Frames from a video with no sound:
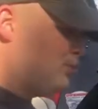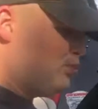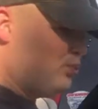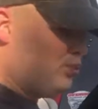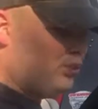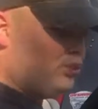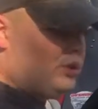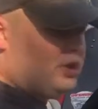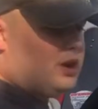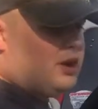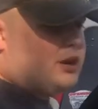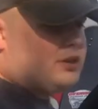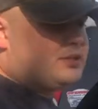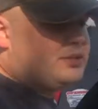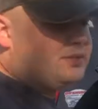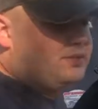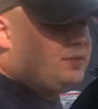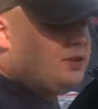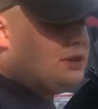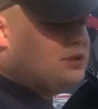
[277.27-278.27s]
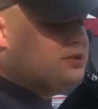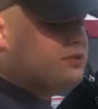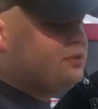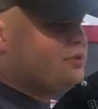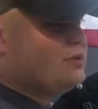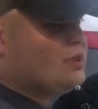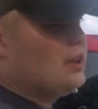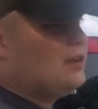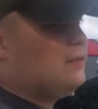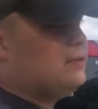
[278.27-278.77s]
really awesome feature
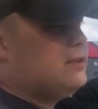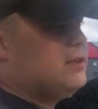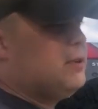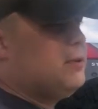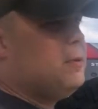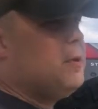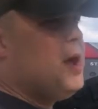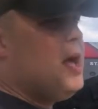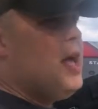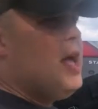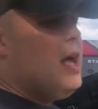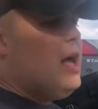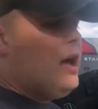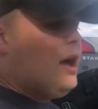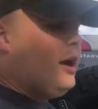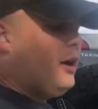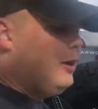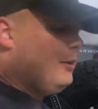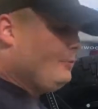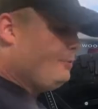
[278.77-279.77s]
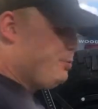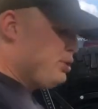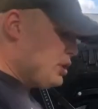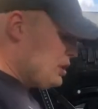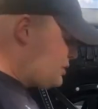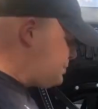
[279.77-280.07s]
and stuff. So, but it's